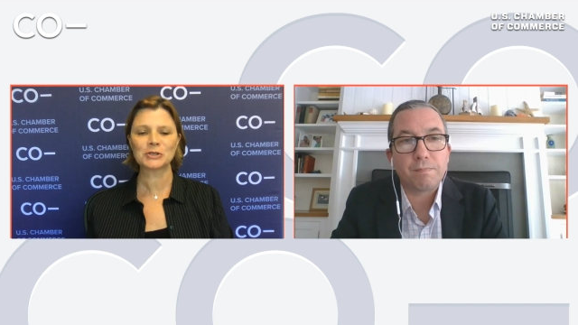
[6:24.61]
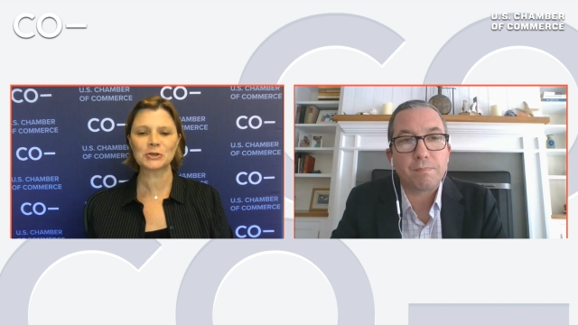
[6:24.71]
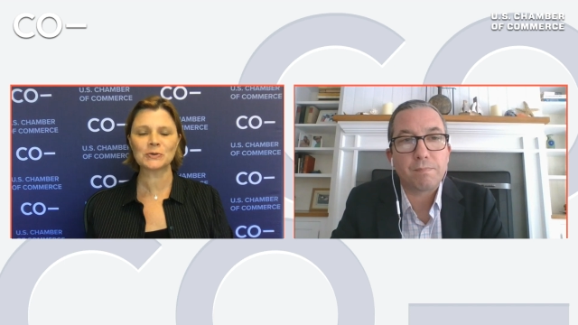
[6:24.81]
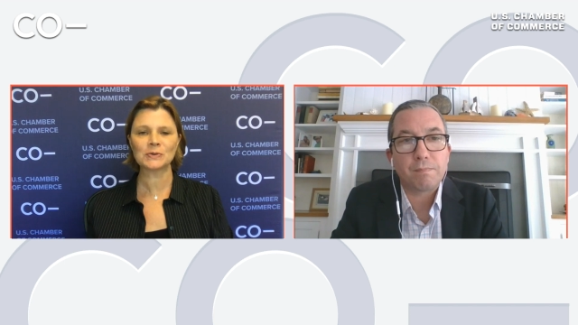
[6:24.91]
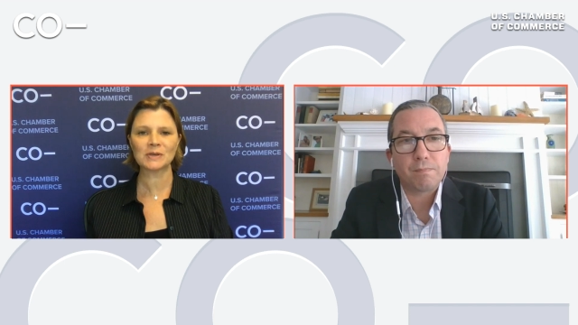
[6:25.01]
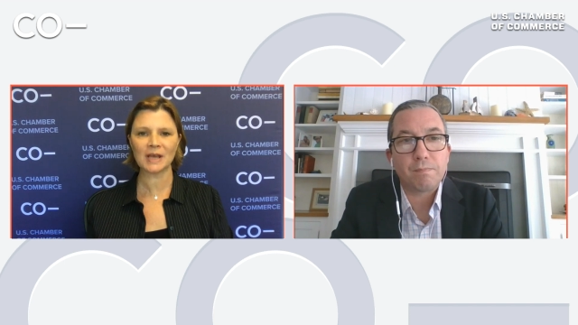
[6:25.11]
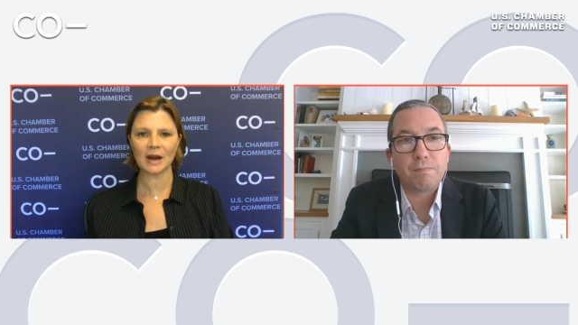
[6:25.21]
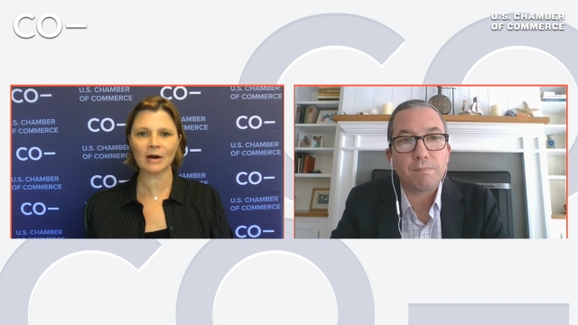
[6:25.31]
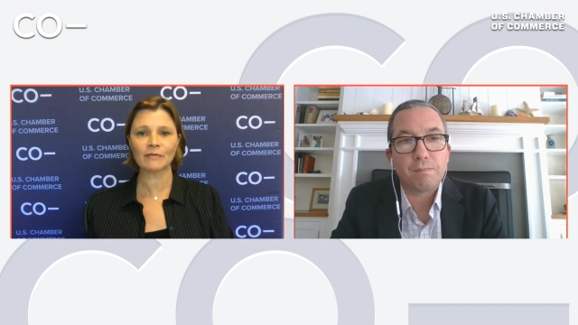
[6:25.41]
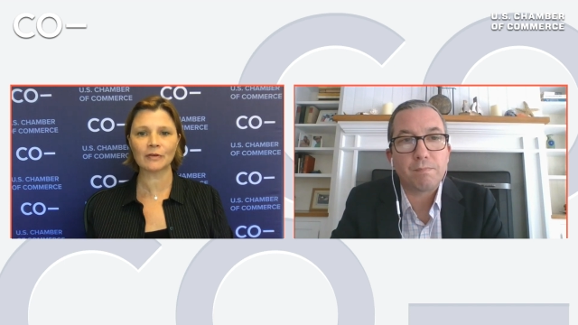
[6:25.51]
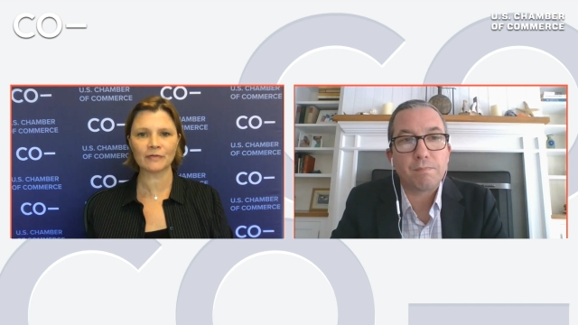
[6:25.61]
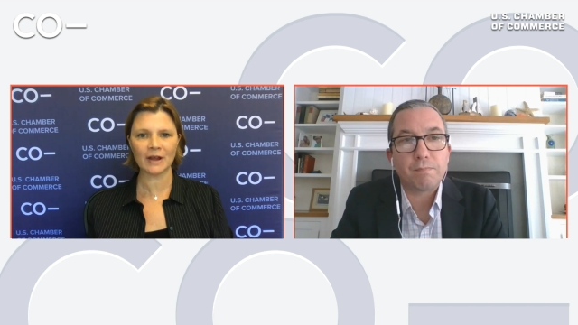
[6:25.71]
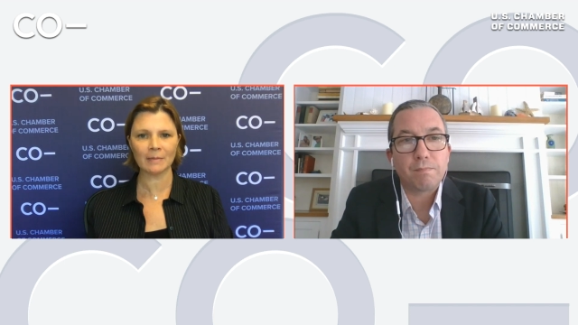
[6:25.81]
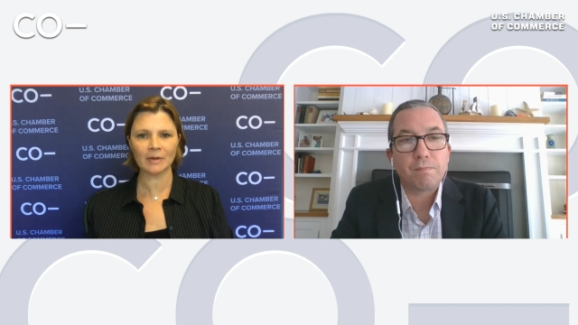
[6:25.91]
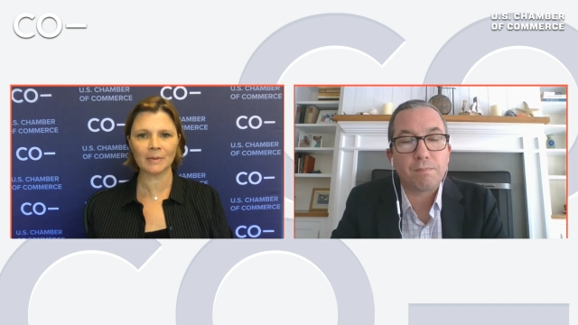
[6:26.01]
Speaker 1: to care for
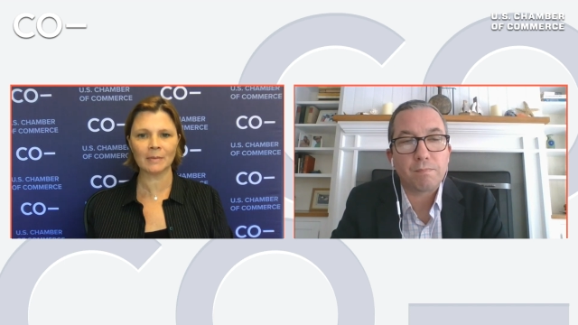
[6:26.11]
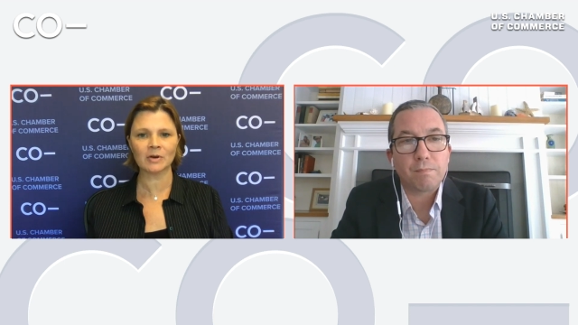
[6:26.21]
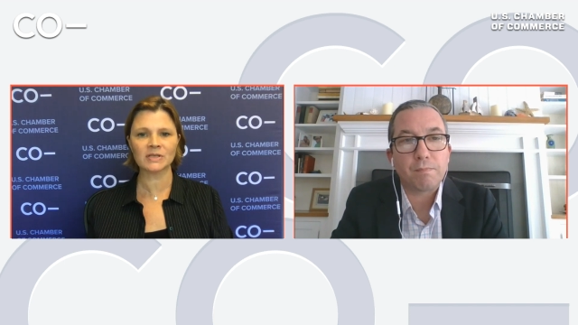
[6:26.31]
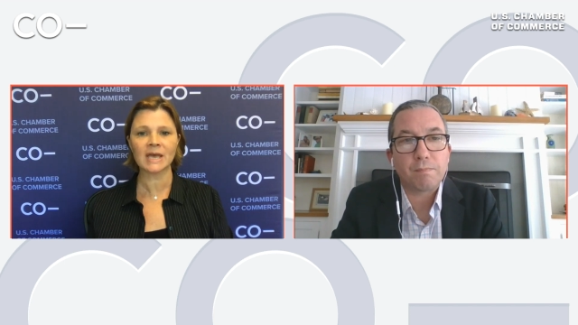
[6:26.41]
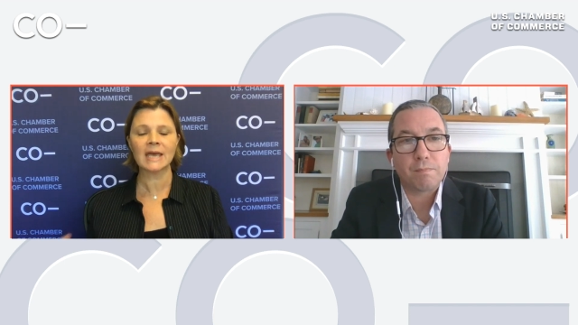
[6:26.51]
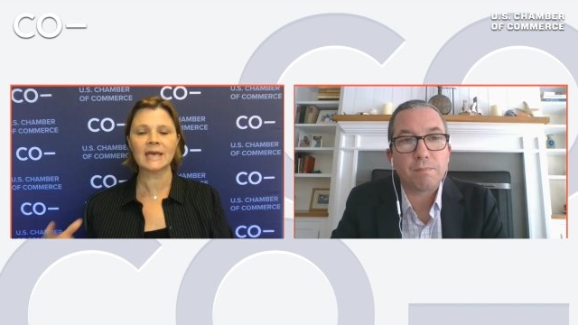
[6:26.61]
family members.